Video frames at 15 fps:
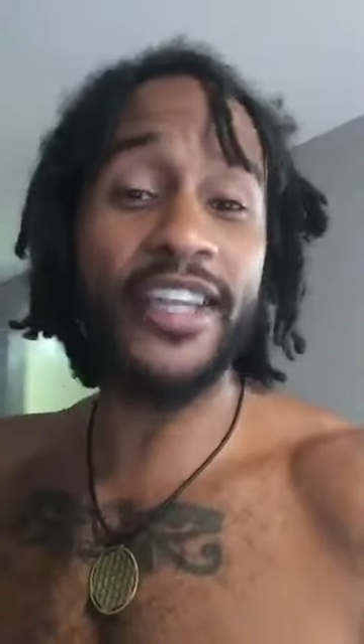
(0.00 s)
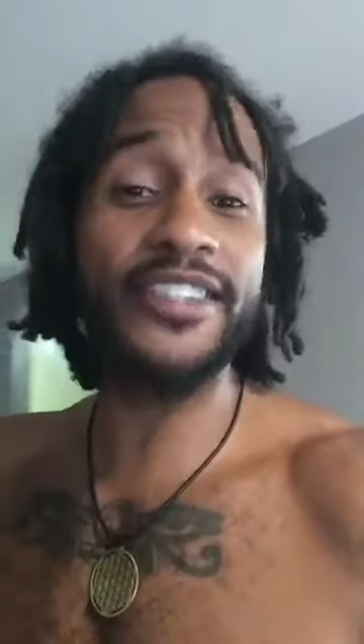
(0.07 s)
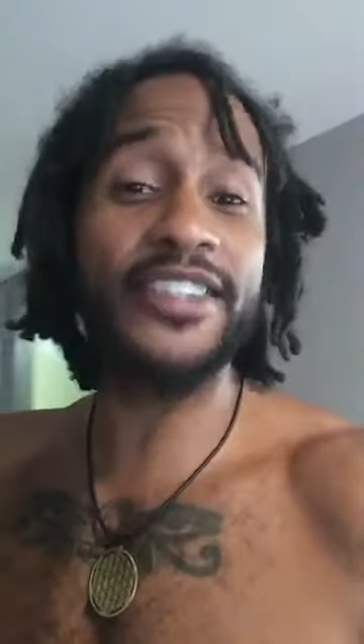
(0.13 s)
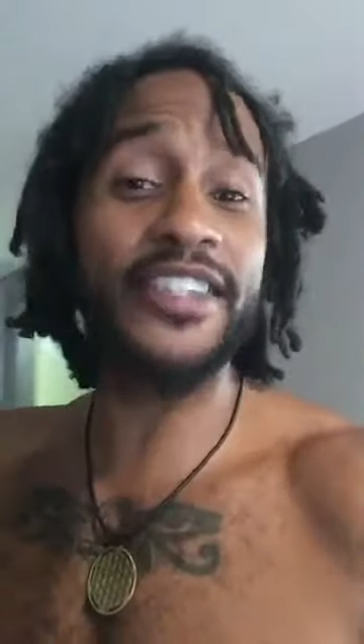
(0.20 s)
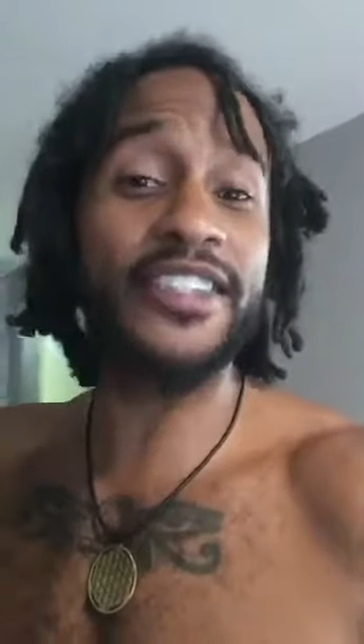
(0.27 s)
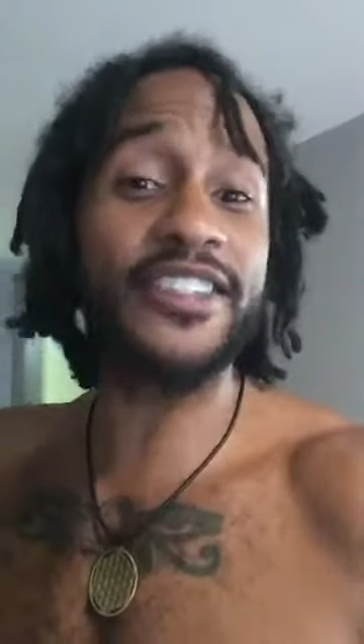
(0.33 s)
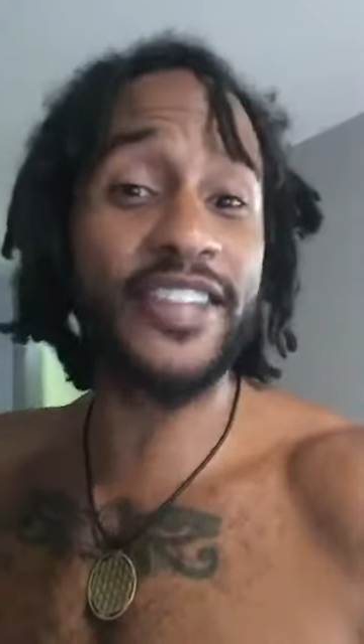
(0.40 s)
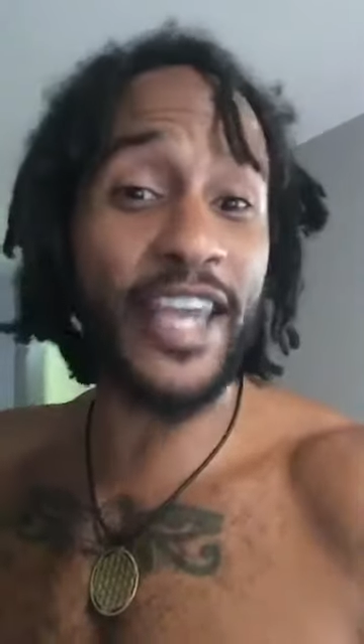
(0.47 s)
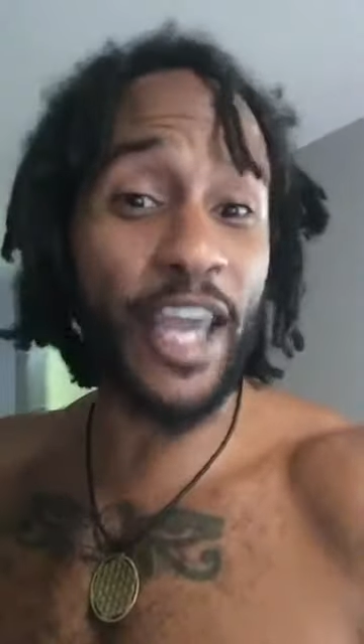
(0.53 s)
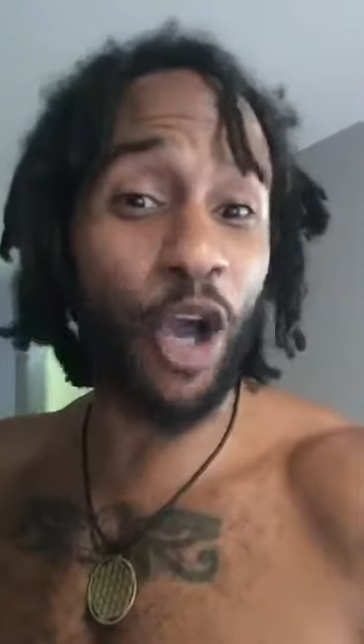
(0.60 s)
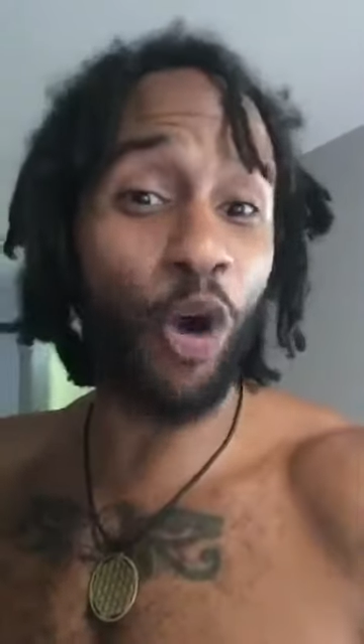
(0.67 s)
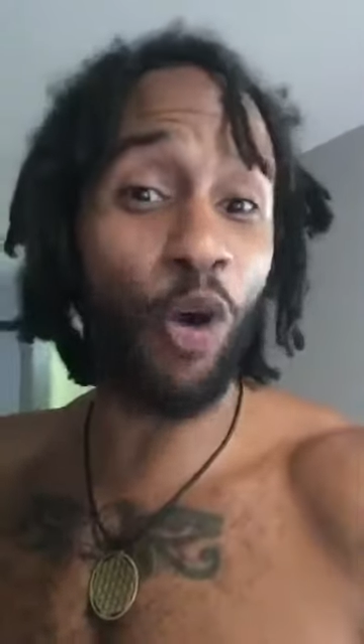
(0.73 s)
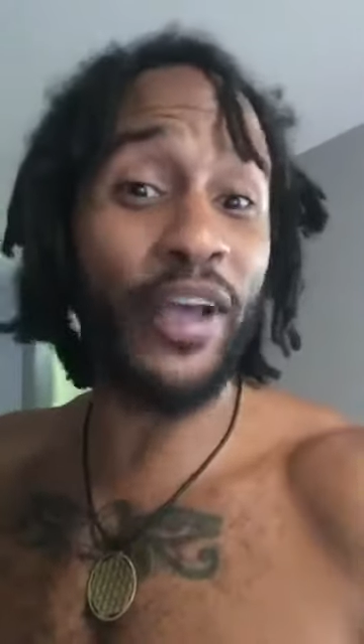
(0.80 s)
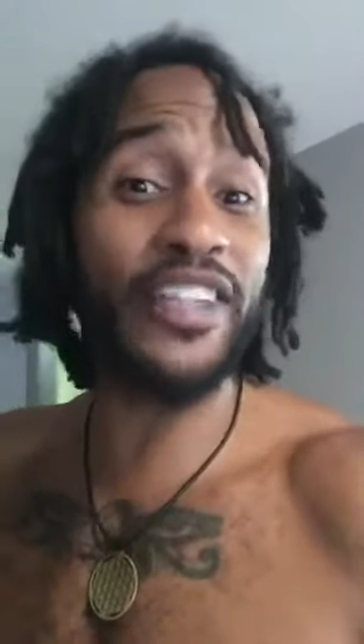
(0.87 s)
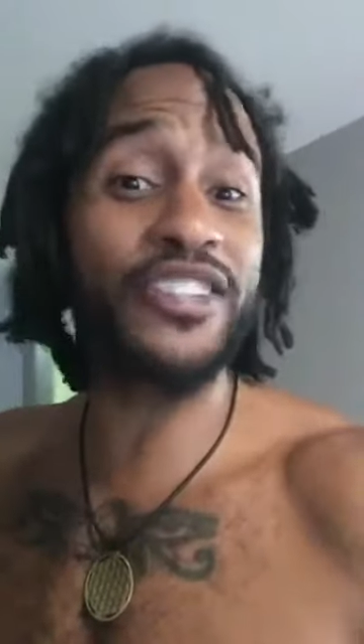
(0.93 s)
the
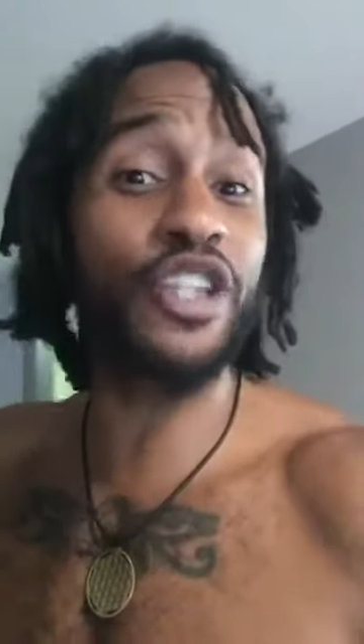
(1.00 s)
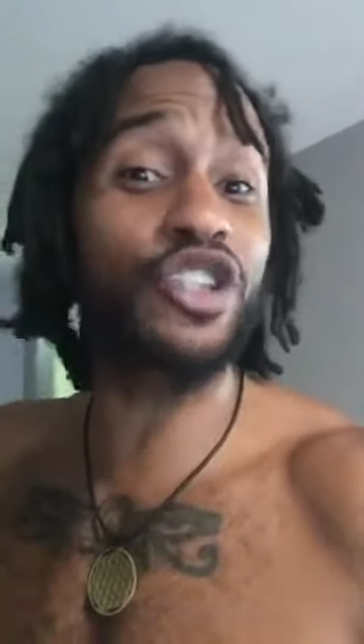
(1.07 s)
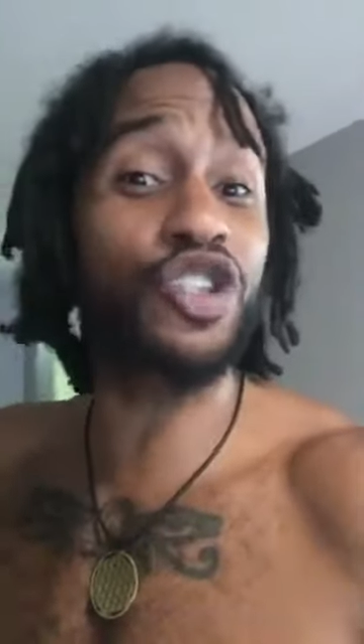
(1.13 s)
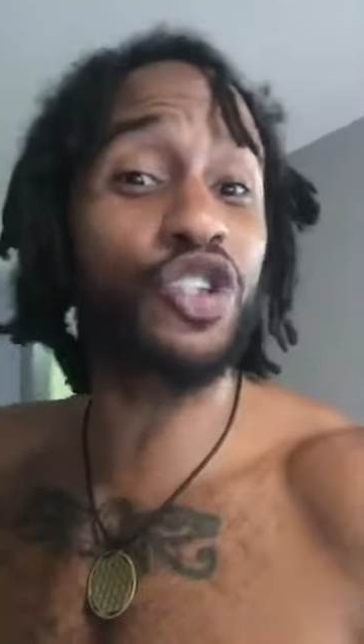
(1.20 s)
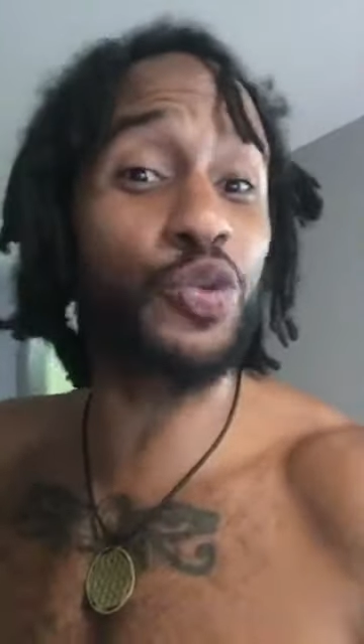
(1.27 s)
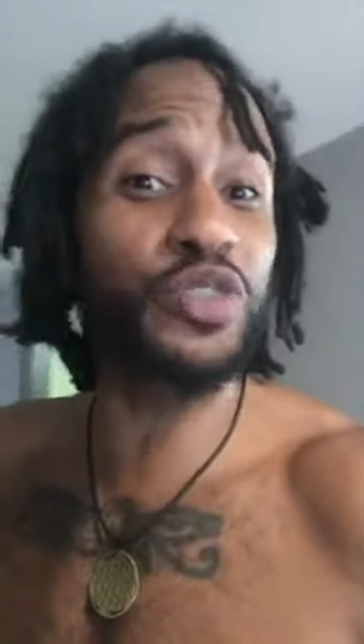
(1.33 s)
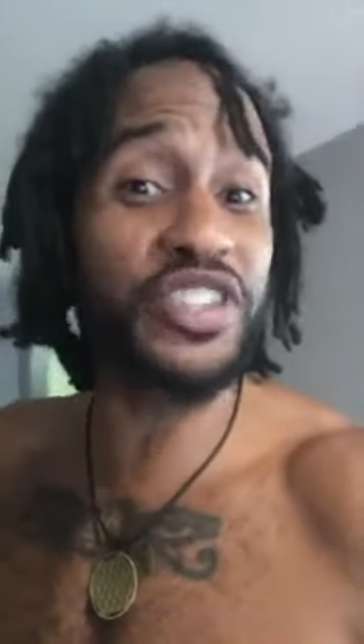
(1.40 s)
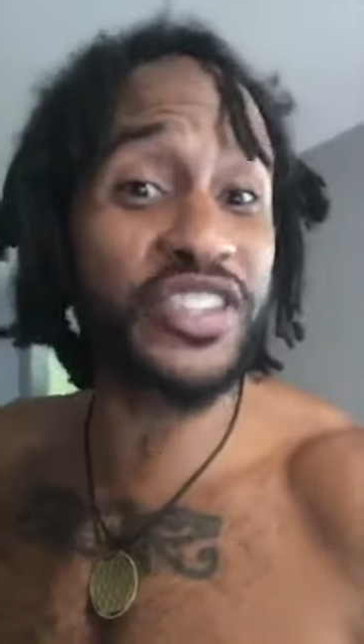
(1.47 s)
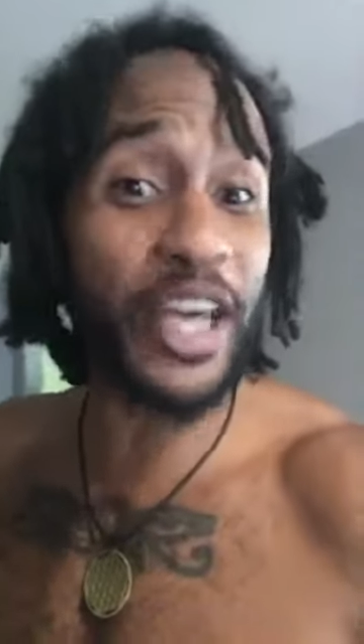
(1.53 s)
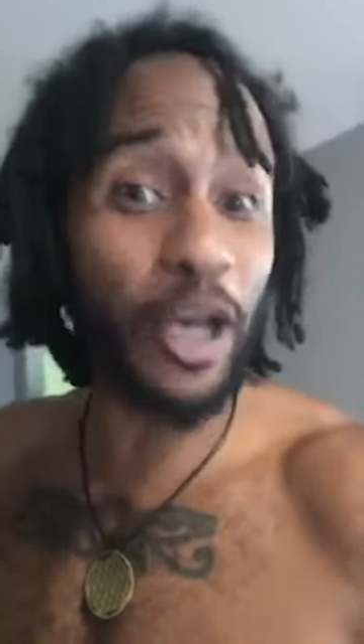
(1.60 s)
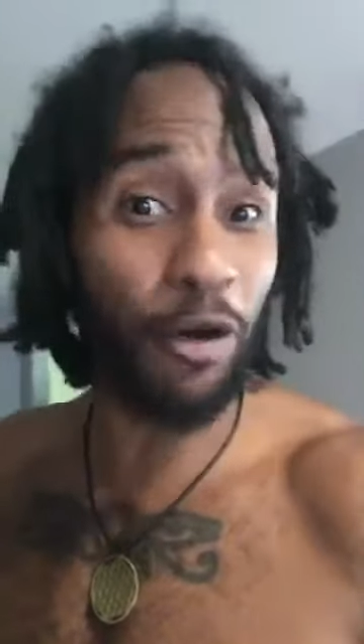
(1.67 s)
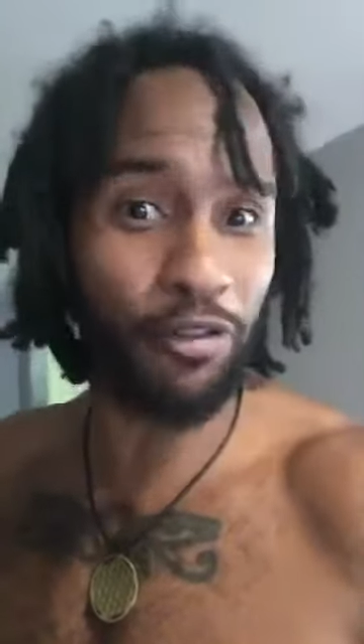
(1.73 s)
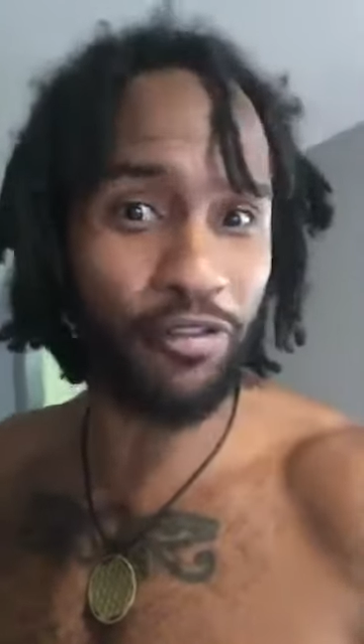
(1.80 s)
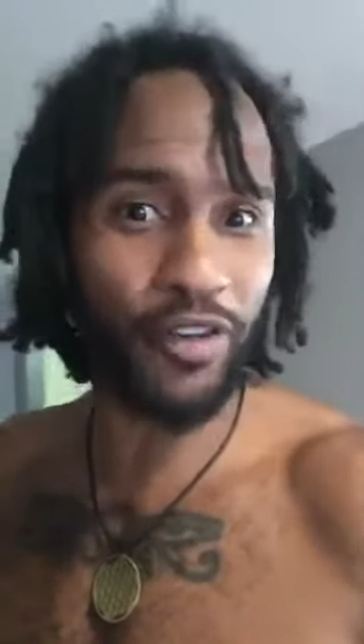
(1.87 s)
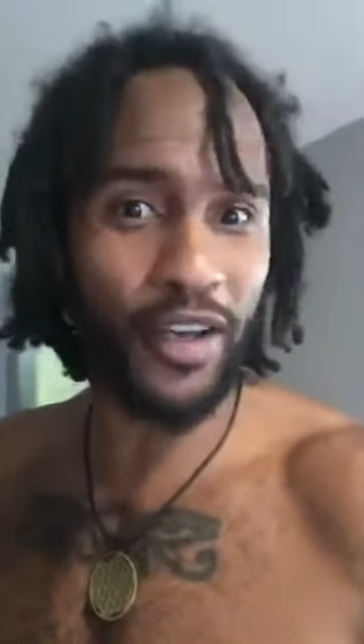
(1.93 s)
cell, it's the true
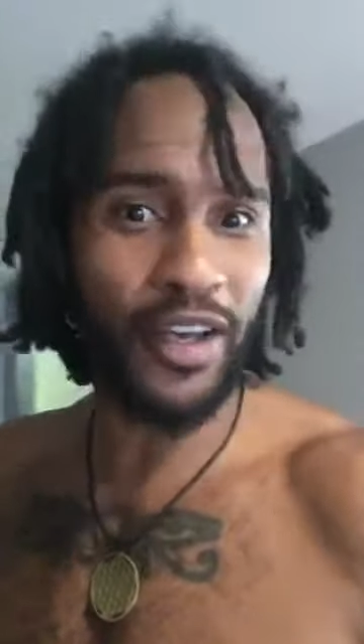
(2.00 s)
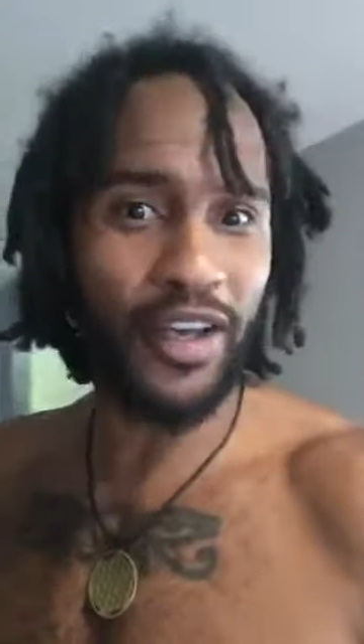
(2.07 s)
self.